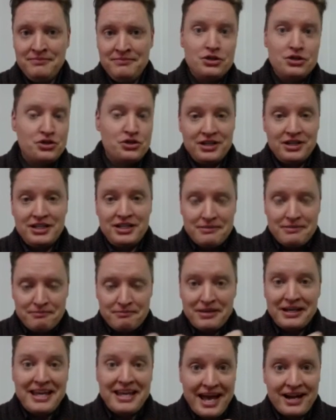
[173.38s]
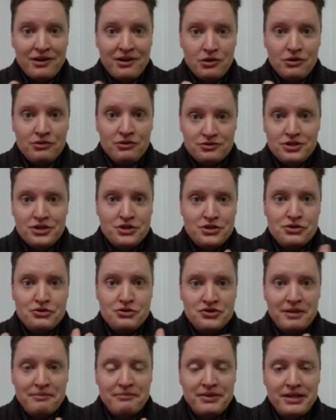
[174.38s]
Usually mechanical, to do
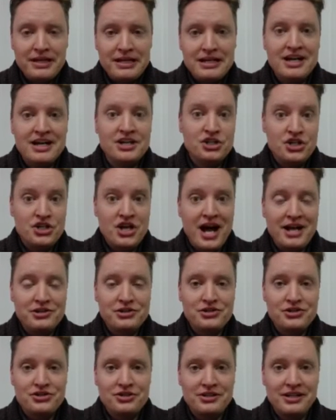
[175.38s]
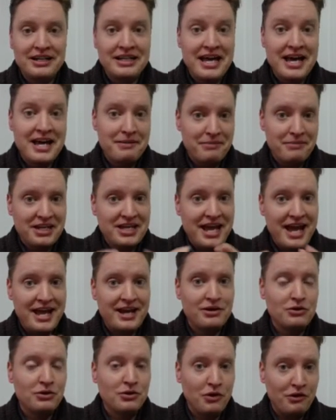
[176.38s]
something. Adjust, again a
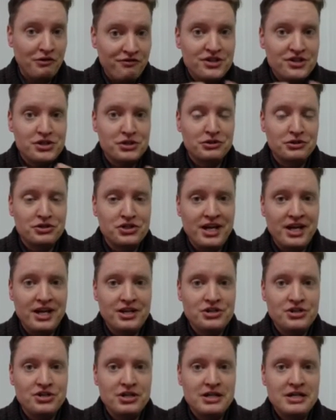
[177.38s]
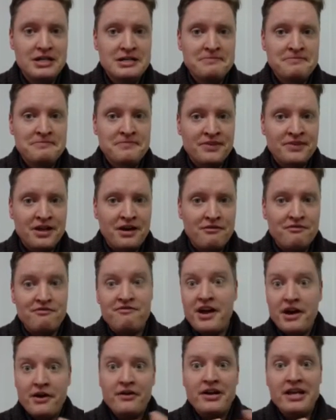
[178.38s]
mechanical or physical change.
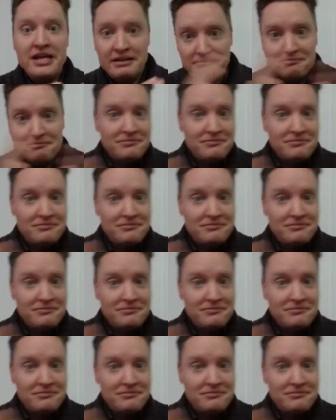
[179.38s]
Vary,